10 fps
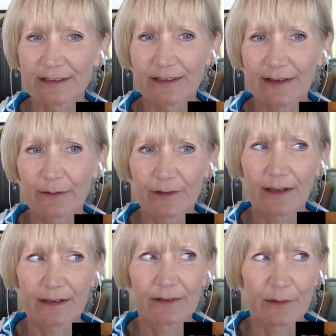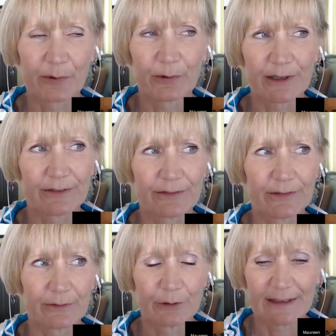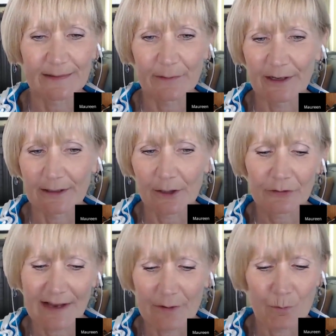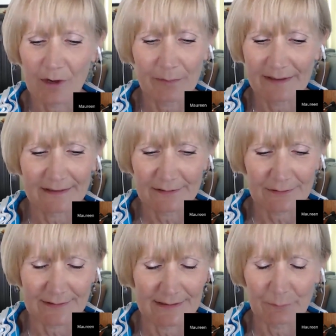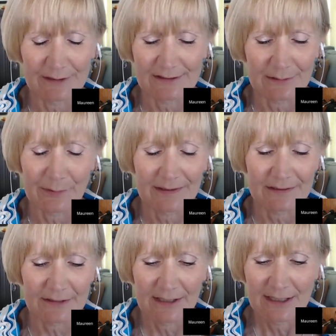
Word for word: and that that is the point of, of doing it that way, and also having one place in one easy place.